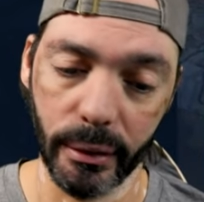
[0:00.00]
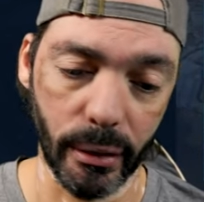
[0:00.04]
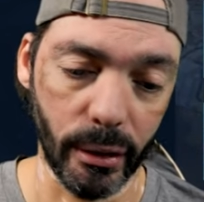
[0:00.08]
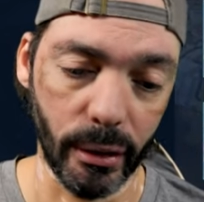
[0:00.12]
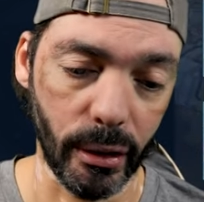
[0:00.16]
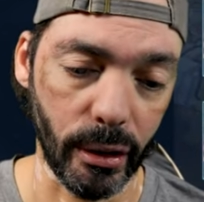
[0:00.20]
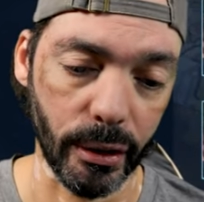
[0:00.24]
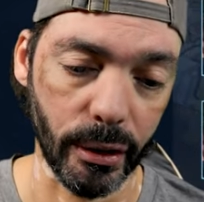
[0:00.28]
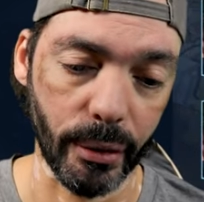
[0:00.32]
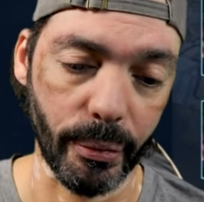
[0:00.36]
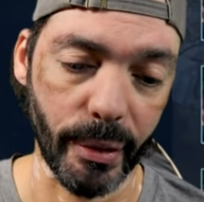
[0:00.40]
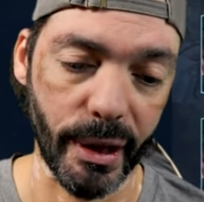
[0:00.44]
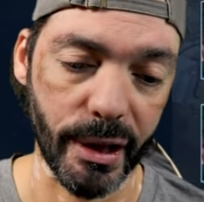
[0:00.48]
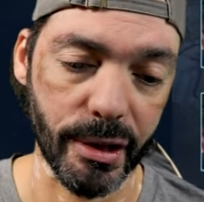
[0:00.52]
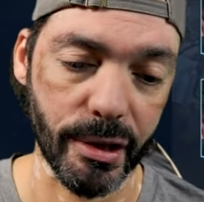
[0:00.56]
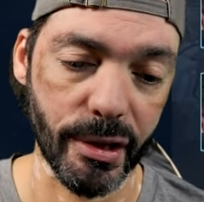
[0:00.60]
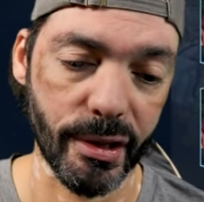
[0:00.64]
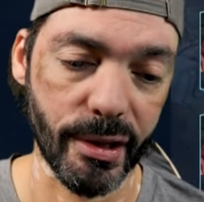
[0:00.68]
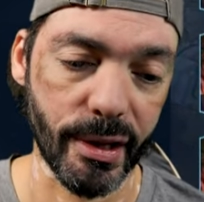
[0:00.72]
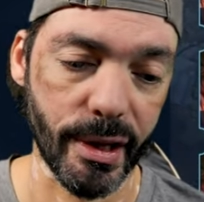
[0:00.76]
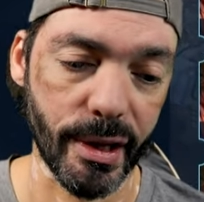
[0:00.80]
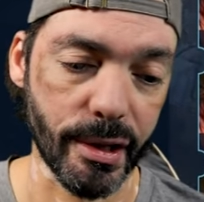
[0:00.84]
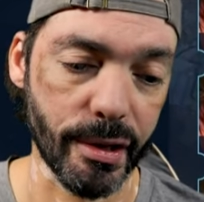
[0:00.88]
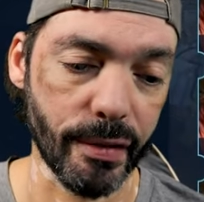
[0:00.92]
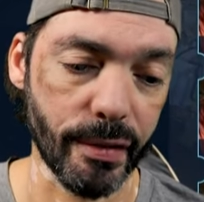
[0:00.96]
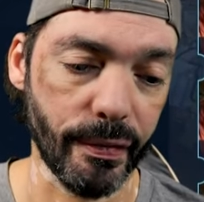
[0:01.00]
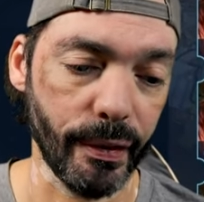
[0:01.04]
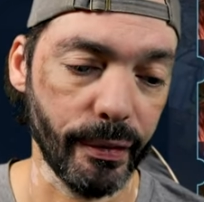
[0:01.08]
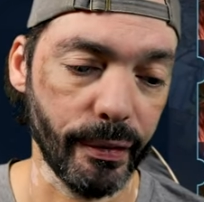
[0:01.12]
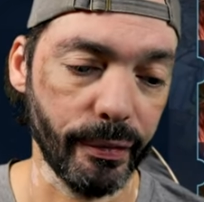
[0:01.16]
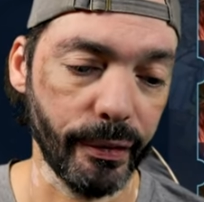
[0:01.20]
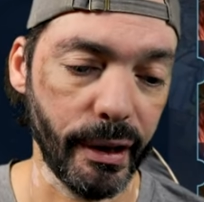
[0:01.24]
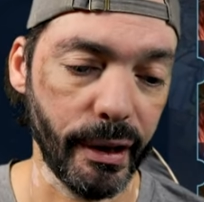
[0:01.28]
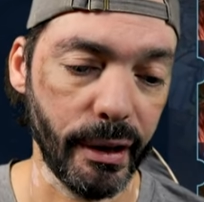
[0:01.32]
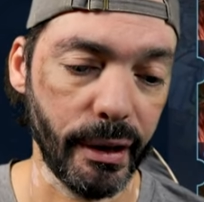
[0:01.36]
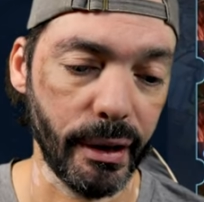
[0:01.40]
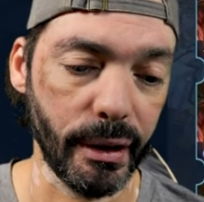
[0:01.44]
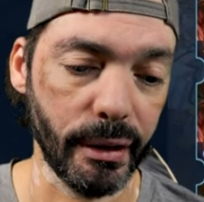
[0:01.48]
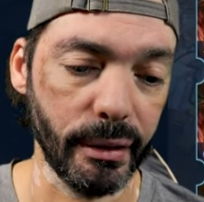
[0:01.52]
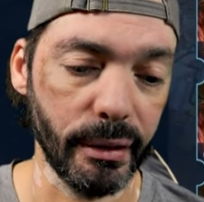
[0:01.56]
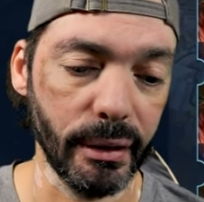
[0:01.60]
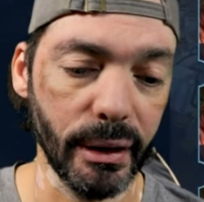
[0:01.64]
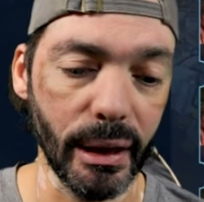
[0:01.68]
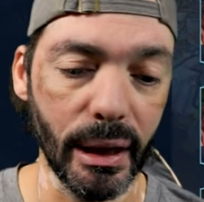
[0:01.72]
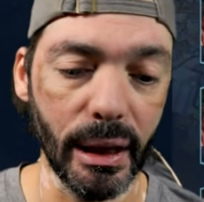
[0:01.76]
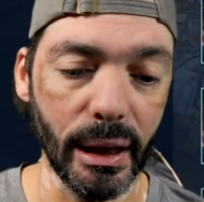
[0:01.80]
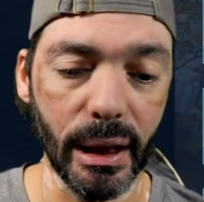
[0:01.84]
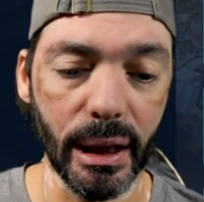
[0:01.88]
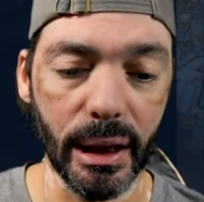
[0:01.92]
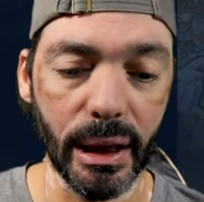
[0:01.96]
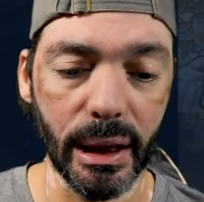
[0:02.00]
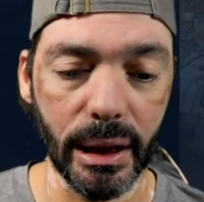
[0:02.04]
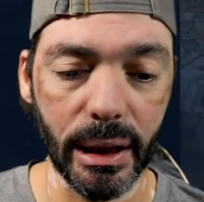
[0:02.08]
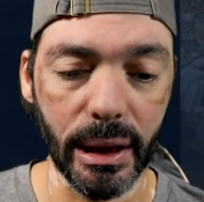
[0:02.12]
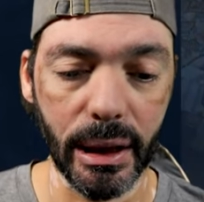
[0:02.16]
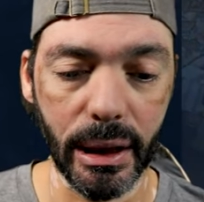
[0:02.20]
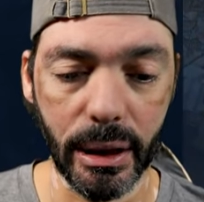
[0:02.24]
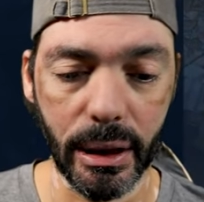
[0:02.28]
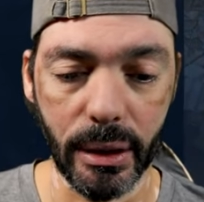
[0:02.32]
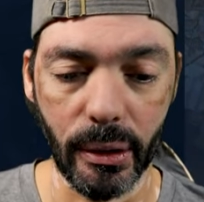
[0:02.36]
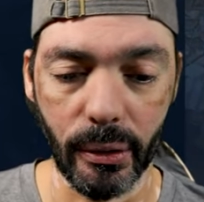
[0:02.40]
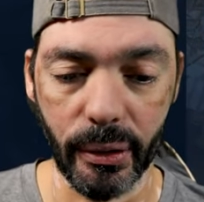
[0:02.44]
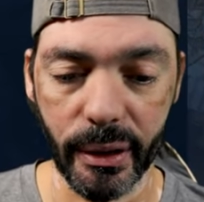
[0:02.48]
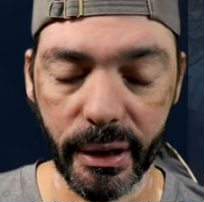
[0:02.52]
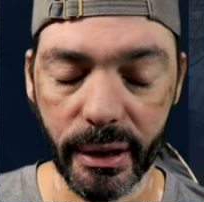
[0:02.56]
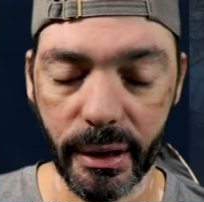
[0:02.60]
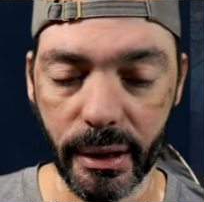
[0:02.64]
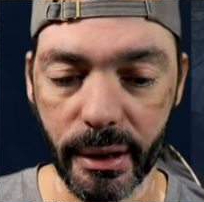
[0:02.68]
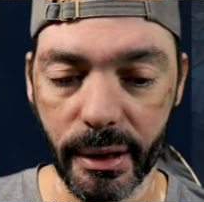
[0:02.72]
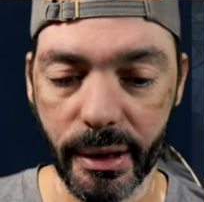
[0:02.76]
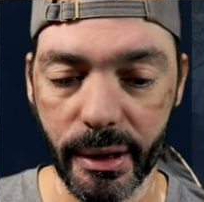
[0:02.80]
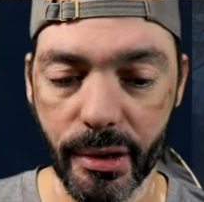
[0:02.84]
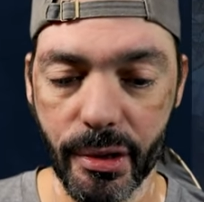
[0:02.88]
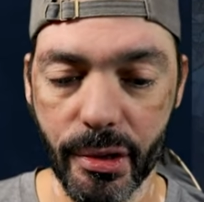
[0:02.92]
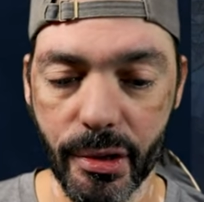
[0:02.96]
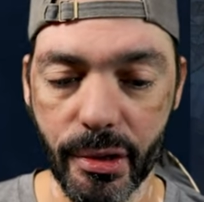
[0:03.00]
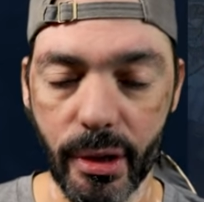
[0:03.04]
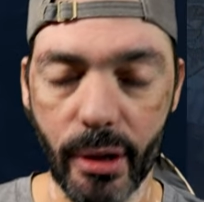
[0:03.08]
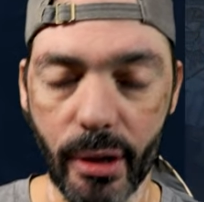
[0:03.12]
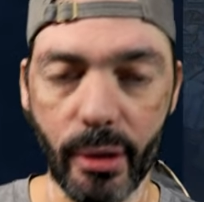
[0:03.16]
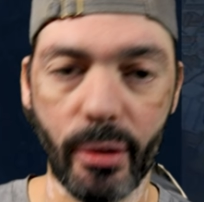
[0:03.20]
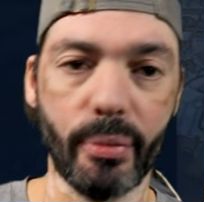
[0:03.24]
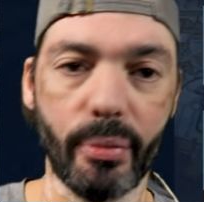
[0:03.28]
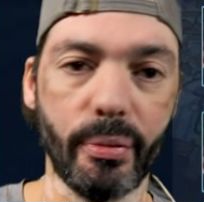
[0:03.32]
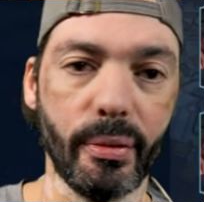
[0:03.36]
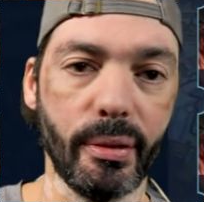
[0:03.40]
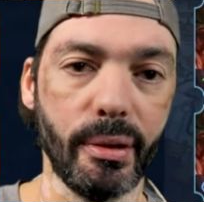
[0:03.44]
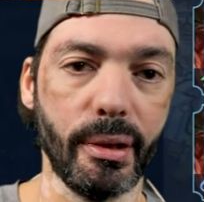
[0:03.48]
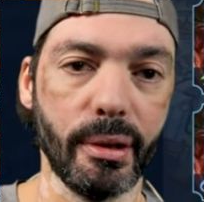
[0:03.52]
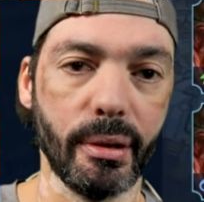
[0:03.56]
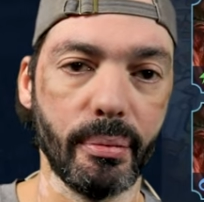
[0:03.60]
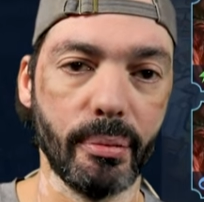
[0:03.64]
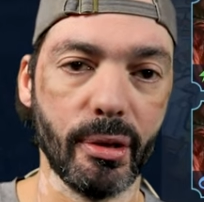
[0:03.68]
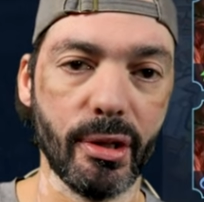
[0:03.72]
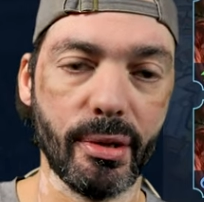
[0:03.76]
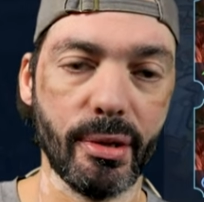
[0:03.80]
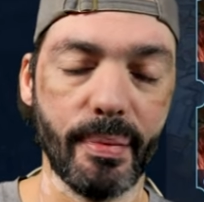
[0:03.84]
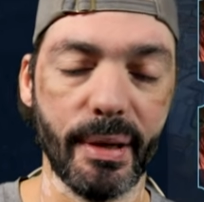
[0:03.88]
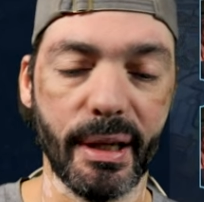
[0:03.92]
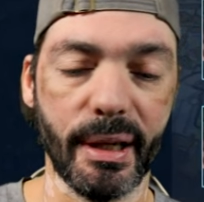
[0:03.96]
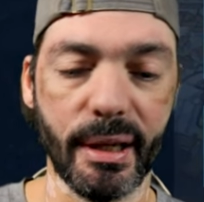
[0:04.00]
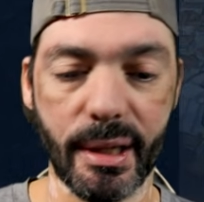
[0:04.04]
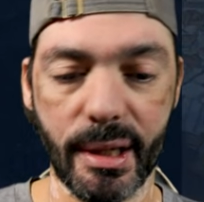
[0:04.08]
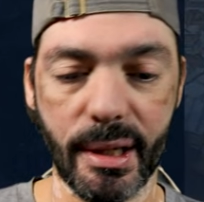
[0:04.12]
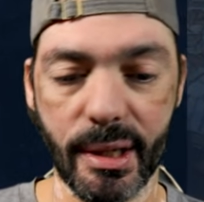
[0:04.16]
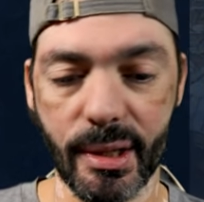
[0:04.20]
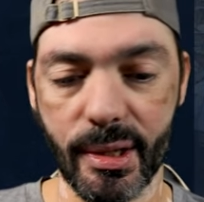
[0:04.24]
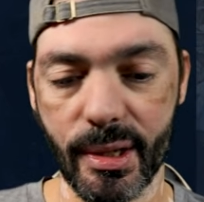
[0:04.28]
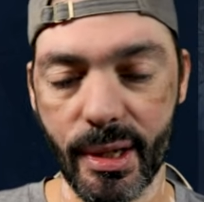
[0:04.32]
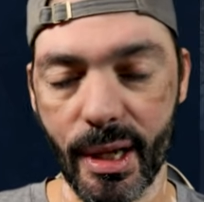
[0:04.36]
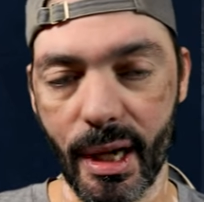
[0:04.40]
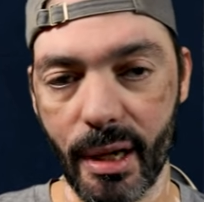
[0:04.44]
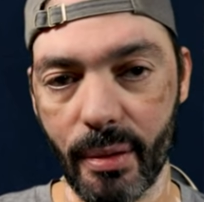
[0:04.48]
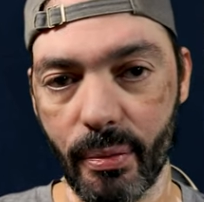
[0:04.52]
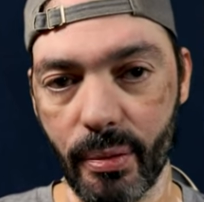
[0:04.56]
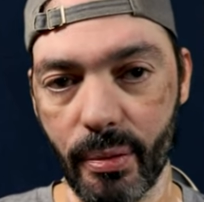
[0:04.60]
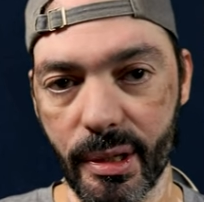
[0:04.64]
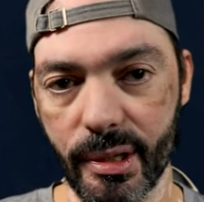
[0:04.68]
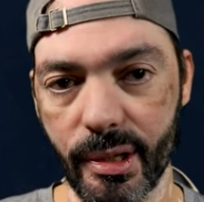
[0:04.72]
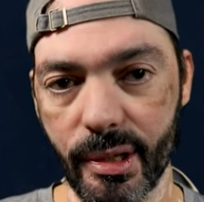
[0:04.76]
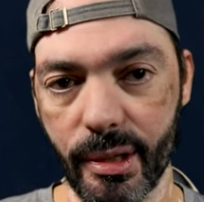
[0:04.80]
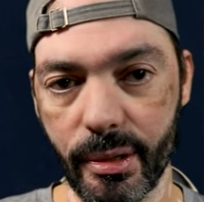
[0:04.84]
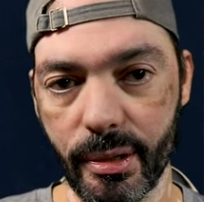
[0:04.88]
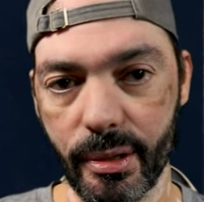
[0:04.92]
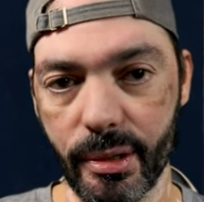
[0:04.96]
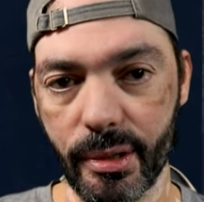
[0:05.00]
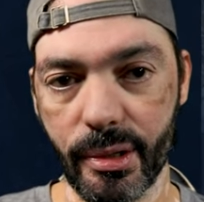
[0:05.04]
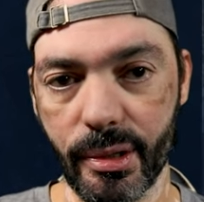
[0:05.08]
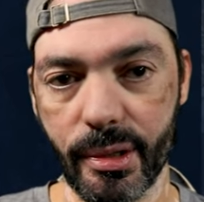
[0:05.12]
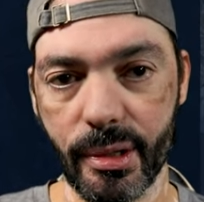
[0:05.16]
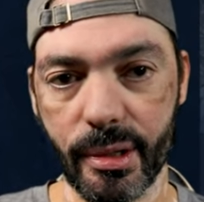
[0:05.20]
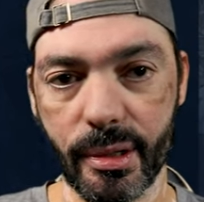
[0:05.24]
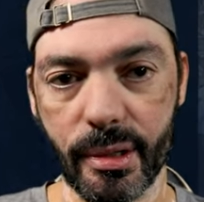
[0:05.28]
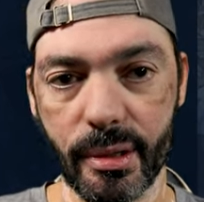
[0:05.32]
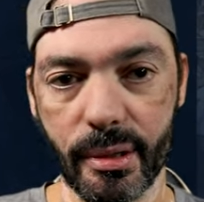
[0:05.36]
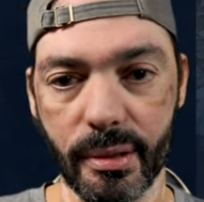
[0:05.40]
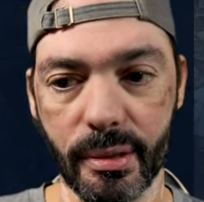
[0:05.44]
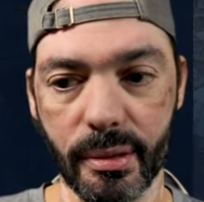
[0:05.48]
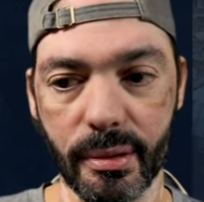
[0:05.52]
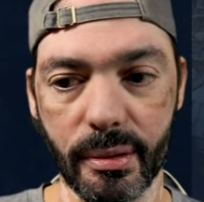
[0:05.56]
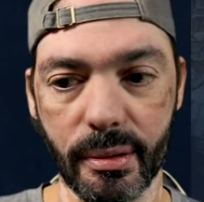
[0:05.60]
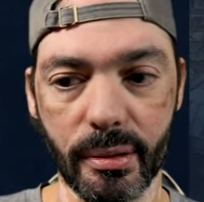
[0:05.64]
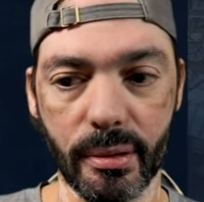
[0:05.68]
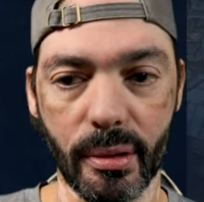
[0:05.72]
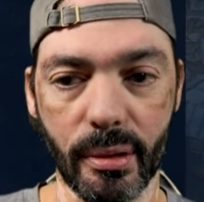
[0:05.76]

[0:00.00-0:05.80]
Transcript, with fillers: all the way to stage 15, going a little slow in the most because I wasn't using